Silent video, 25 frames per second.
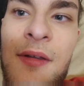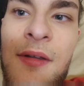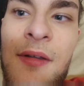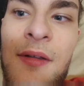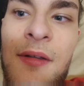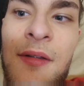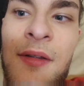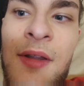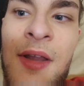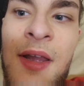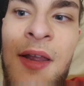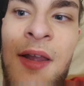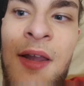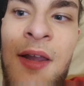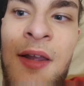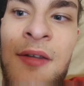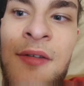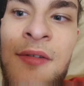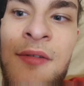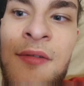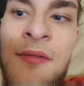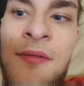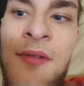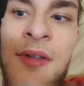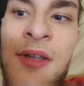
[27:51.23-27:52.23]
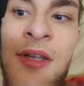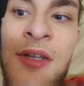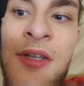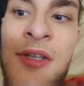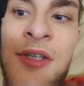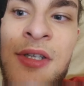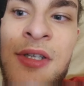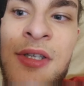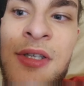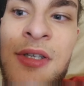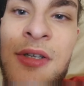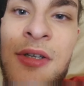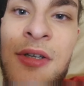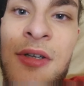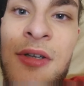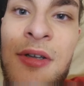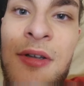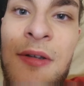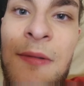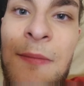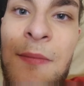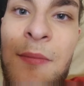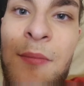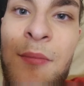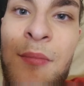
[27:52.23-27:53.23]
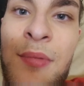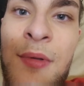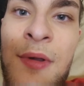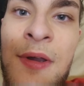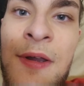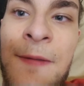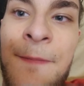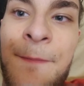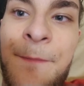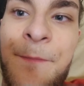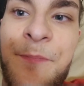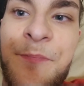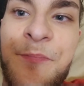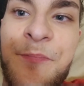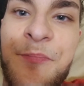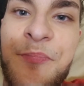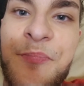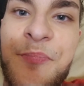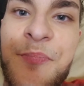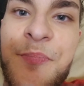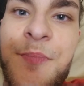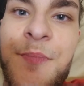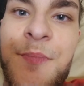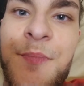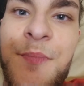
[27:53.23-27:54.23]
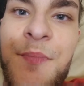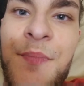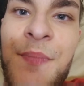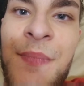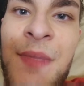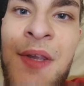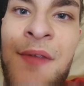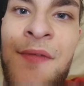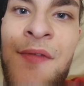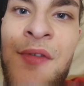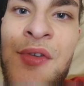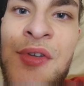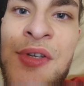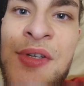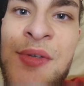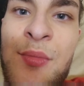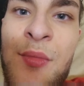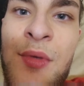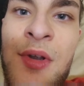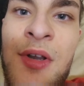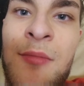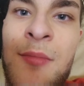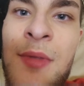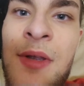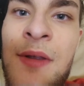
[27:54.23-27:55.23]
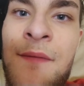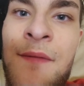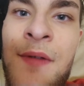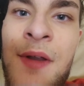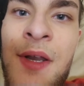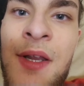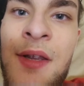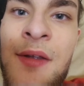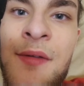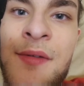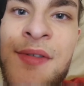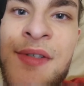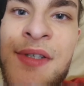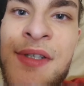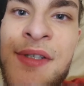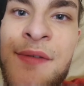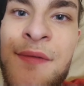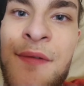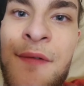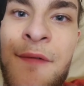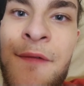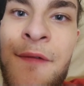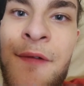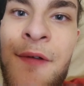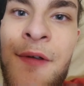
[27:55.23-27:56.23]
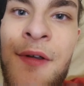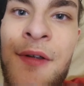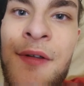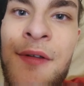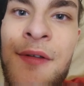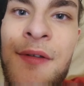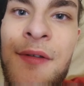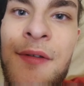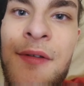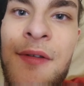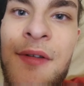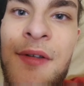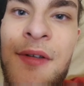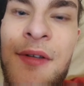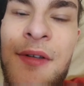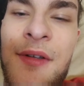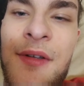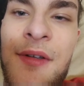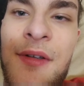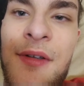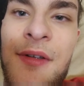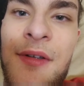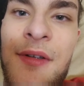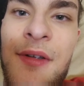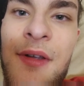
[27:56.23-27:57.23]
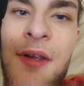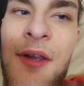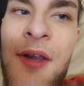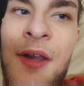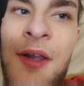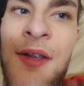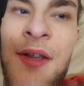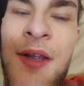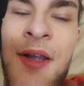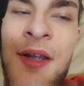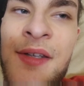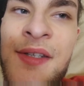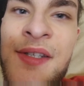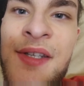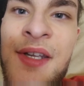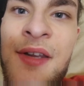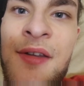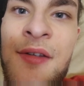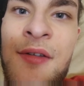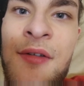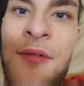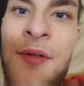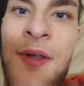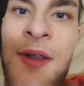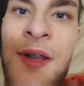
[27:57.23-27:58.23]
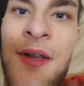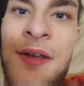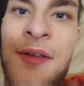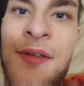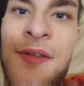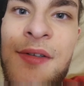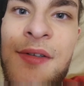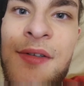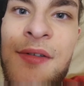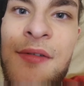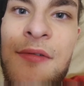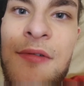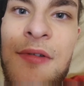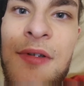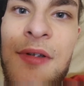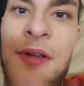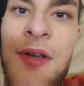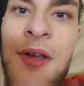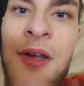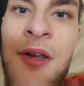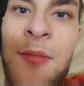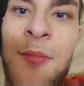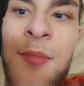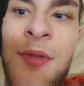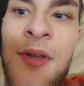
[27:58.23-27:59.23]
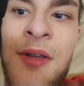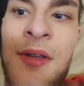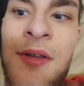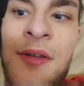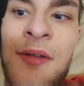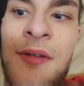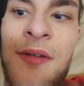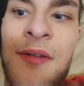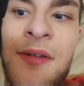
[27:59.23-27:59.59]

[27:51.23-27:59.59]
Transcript: like I do ish. But if you just want to make videos just for fun, I say go ahead and do it. I mean,